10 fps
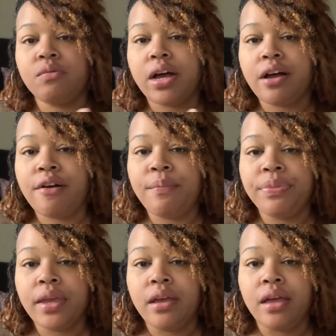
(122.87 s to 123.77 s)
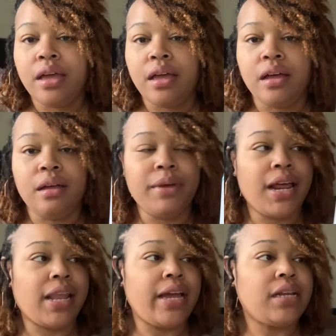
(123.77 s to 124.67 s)
a while. Um, and
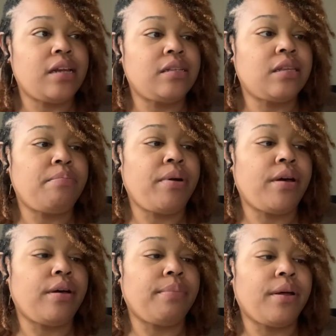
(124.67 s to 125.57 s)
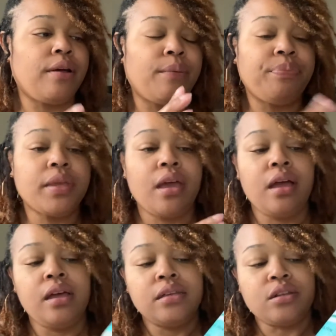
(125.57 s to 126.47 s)
I like that it's a pump. Um,
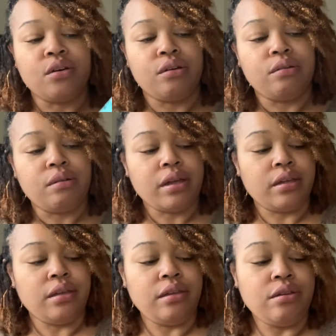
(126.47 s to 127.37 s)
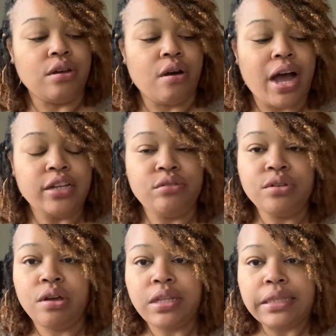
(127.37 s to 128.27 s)
so, you know, I do
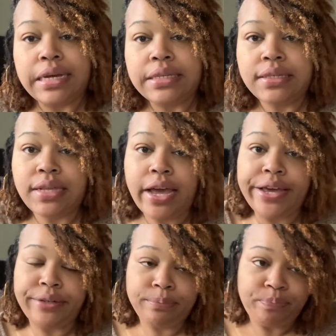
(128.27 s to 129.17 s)
know that they say